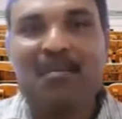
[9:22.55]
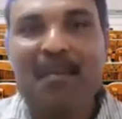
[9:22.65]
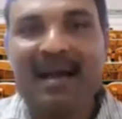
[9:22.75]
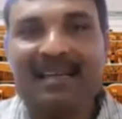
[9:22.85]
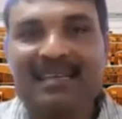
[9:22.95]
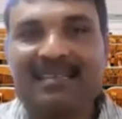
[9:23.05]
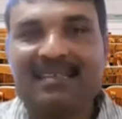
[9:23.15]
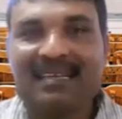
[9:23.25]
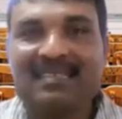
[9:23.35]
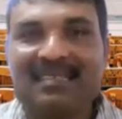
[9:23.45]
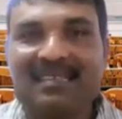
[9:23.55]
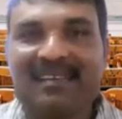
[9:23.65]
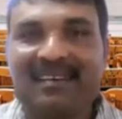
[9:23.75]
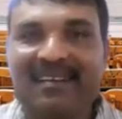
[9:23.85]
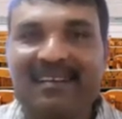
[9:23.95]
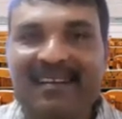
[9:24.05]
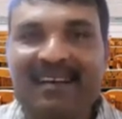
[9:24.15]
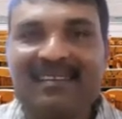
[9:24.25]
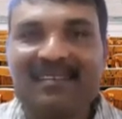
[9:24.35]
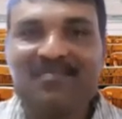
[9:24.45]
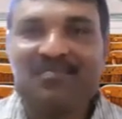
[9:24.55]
minus x, right?